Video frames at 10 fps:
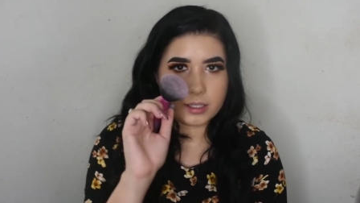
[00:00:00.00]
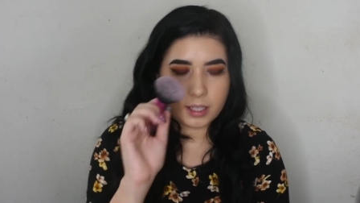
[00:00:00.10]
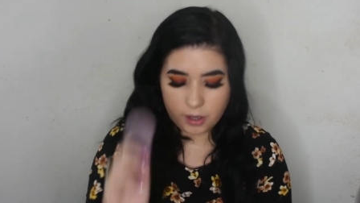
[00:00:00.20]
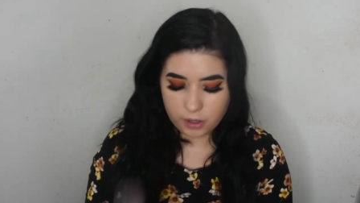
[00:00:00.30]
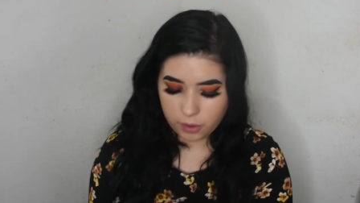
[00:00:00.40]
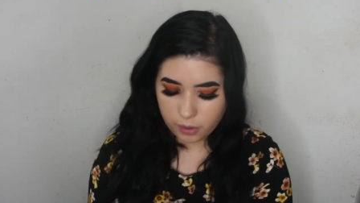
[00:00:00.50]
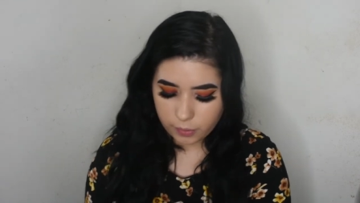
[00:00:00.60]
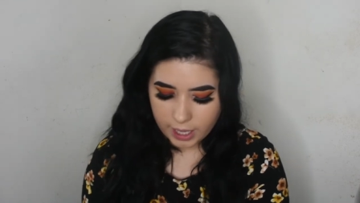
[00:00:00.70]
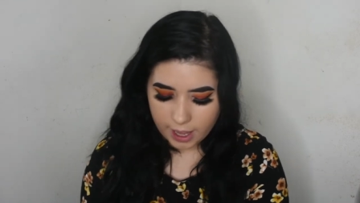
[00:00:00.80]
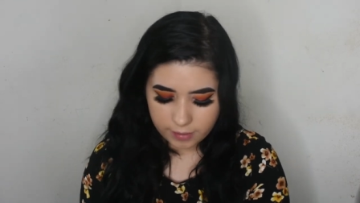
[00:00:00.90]
So
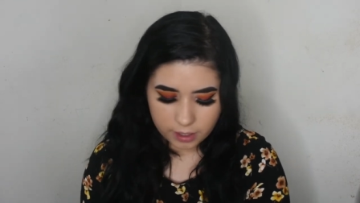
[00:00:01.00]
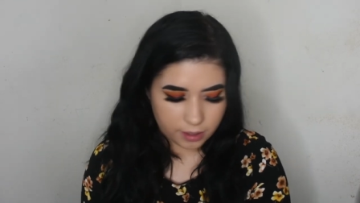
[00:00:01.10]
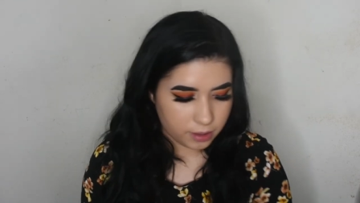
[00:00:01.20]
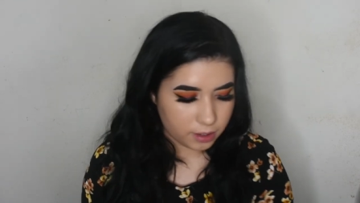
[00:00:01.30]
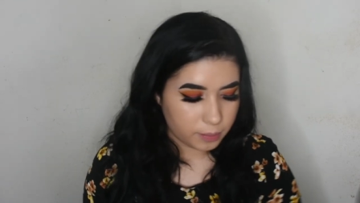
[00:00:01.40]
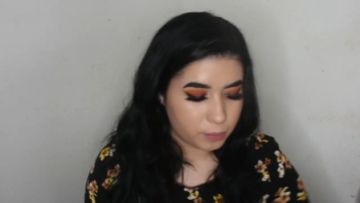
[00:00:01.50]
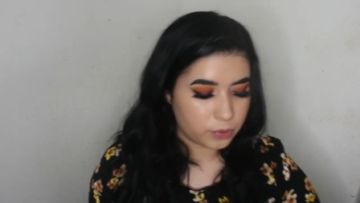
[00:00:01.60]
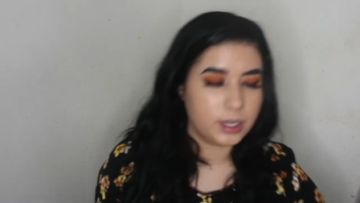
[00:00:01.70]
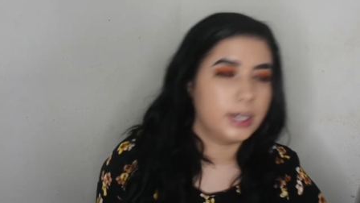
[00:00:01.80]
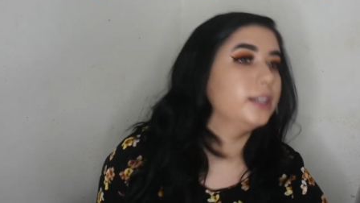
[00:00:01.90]
we have it on the
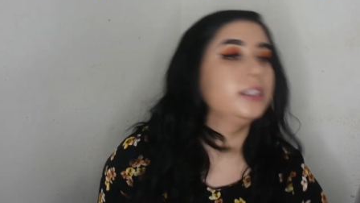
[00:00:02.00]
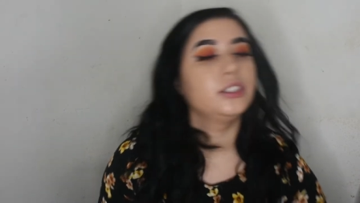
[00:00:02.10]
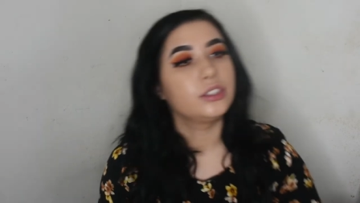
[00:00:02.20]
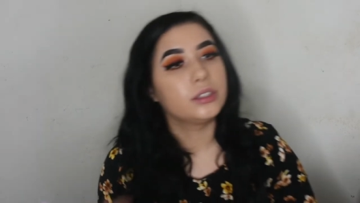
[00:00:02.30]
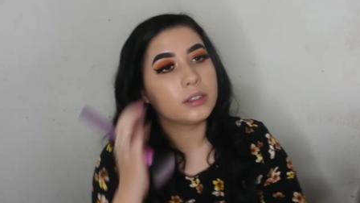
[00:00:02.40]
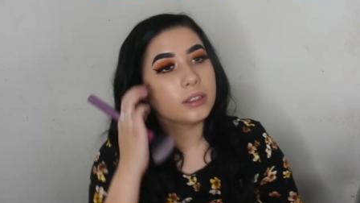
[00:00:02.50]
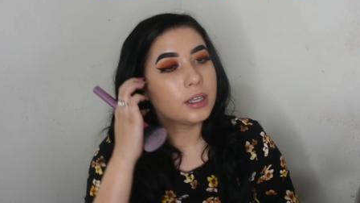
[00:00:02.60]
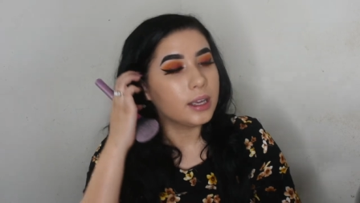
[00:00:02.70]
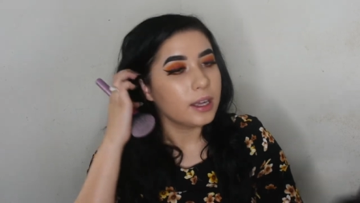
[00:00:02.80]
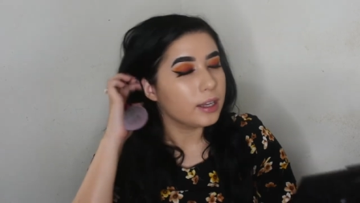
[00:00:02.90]
brush
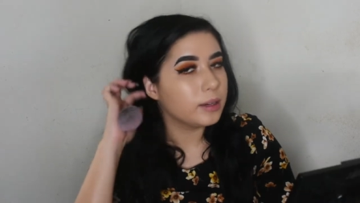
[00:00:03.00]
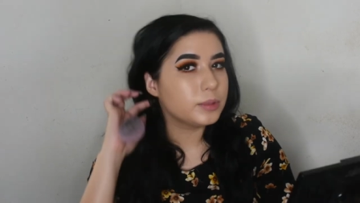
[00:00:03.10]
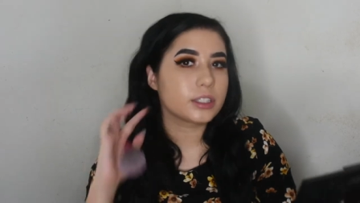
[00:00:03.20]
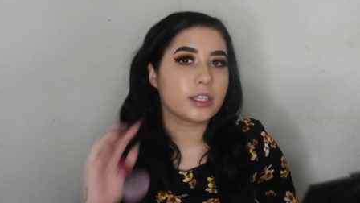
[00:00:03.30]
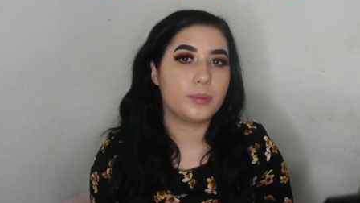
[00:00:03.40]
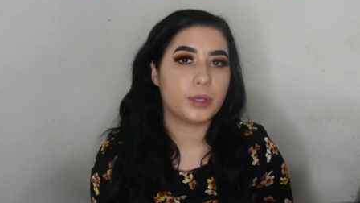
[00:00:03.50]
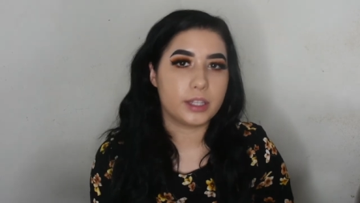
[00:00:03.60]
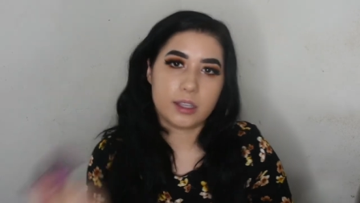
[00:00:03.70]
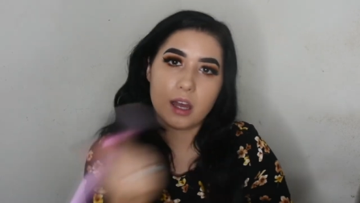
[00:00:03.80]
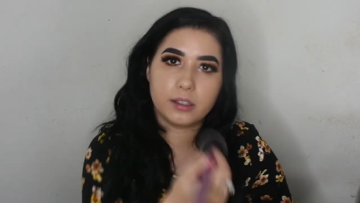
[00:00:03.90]
and I'm just going to put
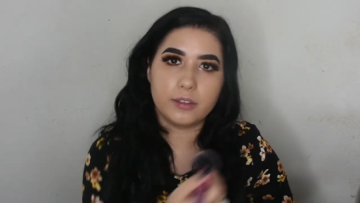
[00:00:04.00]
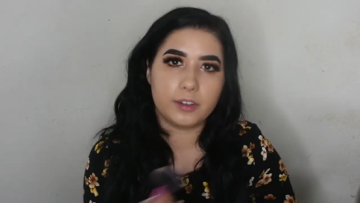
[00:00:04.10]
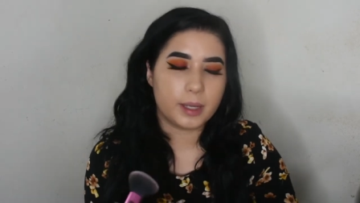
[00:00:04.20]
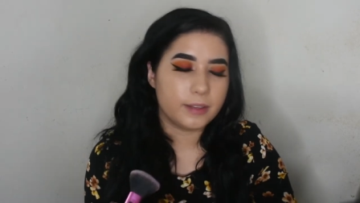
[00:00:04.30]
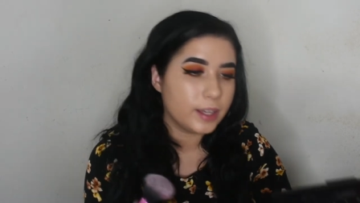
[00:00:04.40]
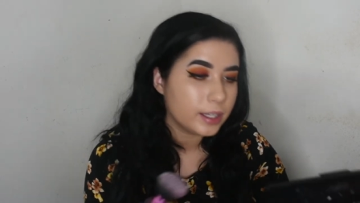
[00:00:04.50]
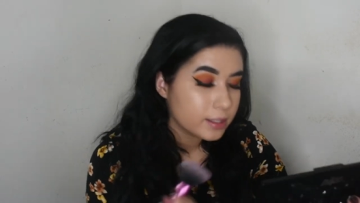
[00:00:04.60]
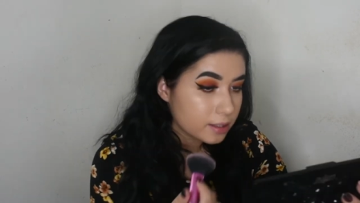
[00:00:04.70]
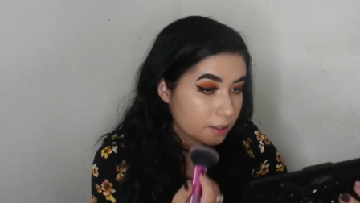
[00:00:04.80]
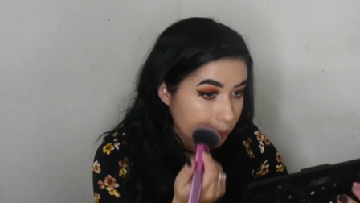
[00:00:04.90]
this all over my
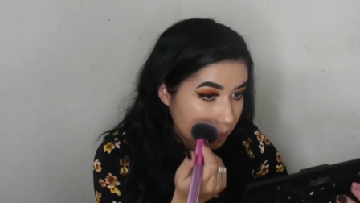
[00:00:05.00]
face.